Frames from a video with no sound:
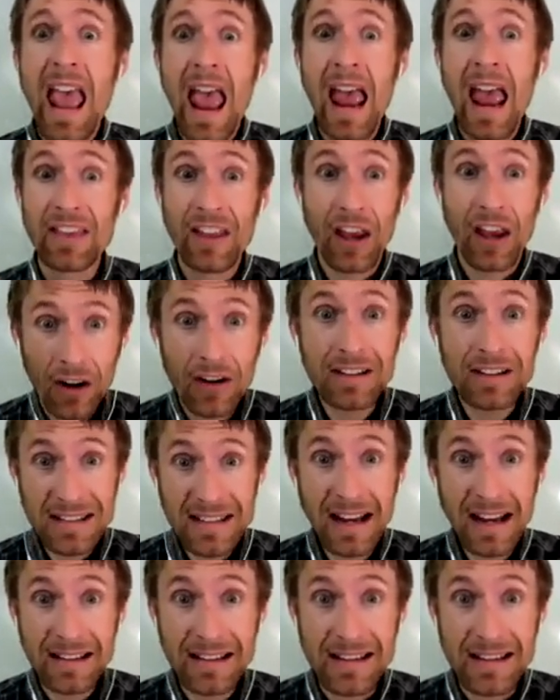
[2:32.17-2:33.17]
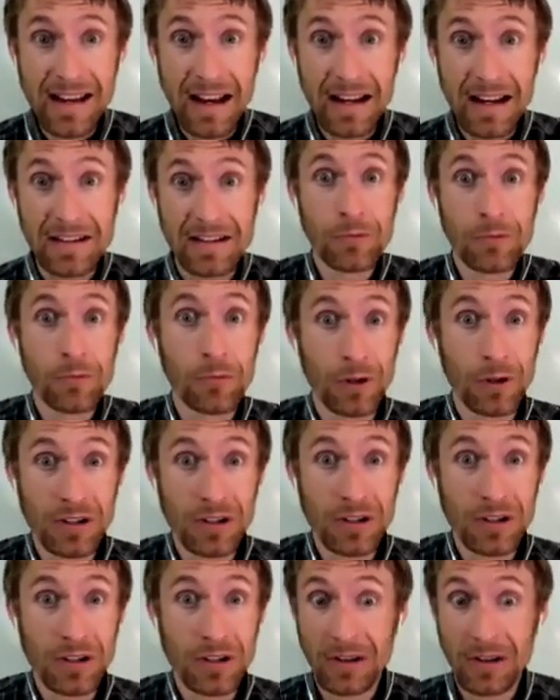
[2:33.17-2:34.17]
and they are insecticides,
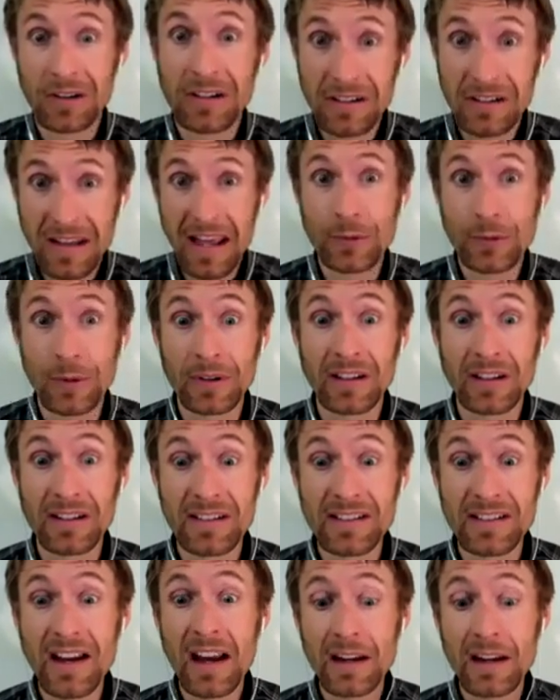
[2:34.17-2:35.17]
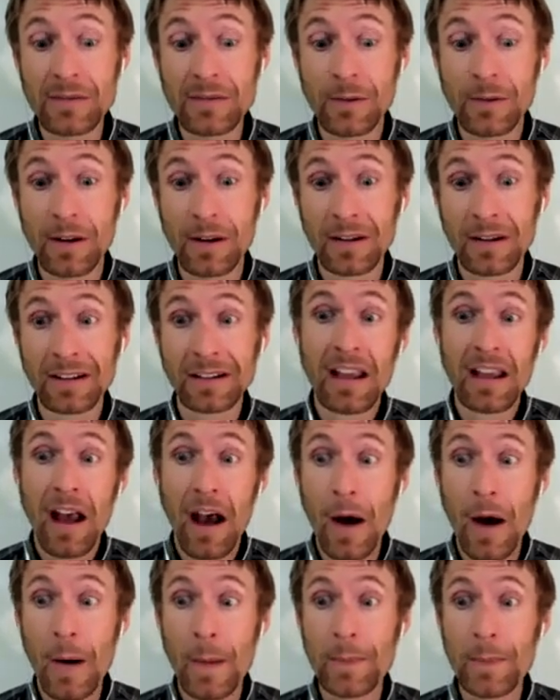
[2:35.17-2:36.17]
which that's what they're designed for.
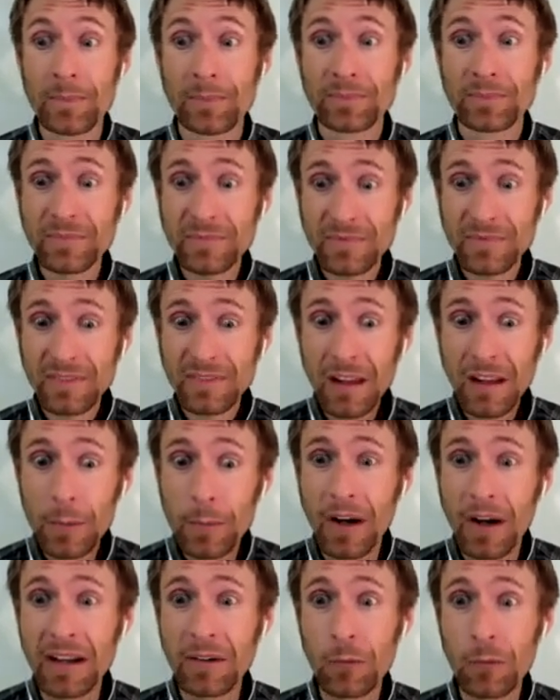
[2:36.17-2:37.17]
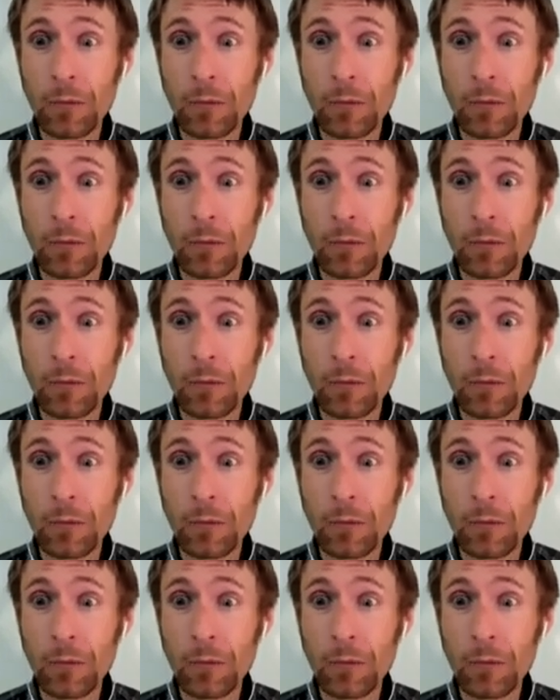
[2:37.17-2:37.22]
But